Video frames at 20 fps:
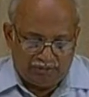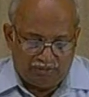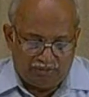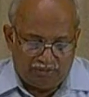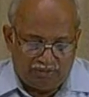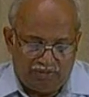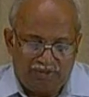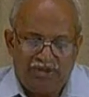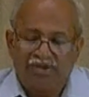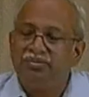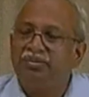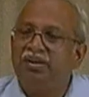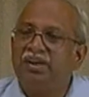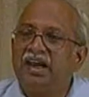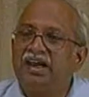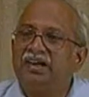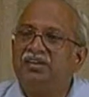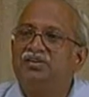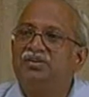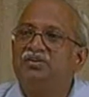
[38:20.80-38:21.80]
Would it be
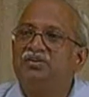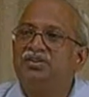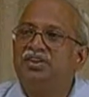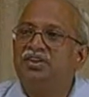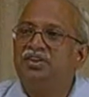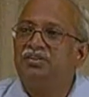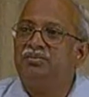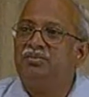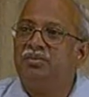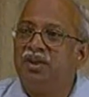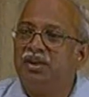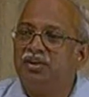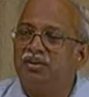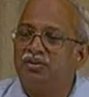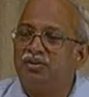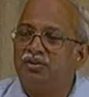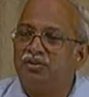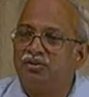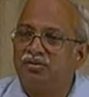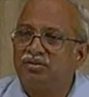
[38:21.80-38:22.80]
right to say it may
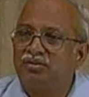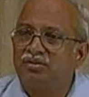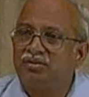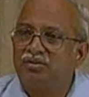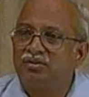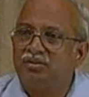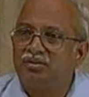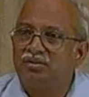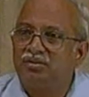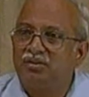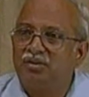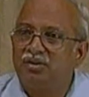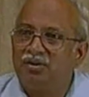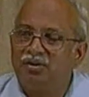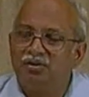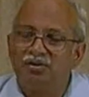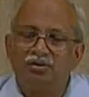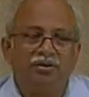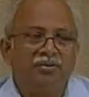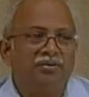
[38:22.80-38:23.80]
corrode,
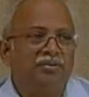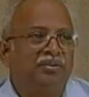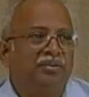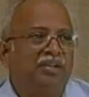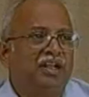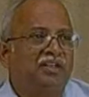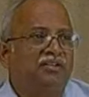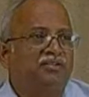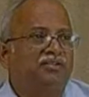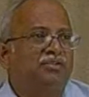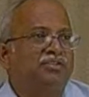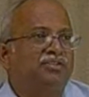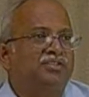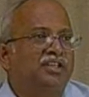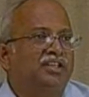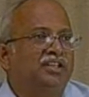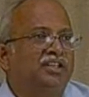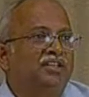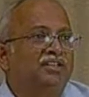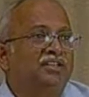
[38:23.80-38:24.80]
or would it be right to
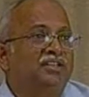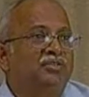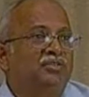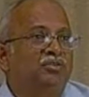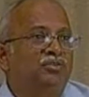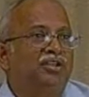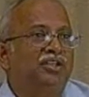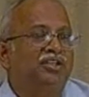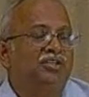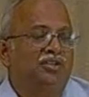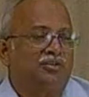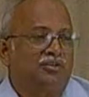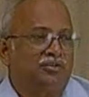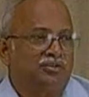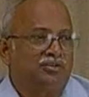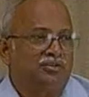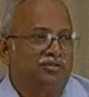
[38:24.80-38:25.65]
say that it will corrode?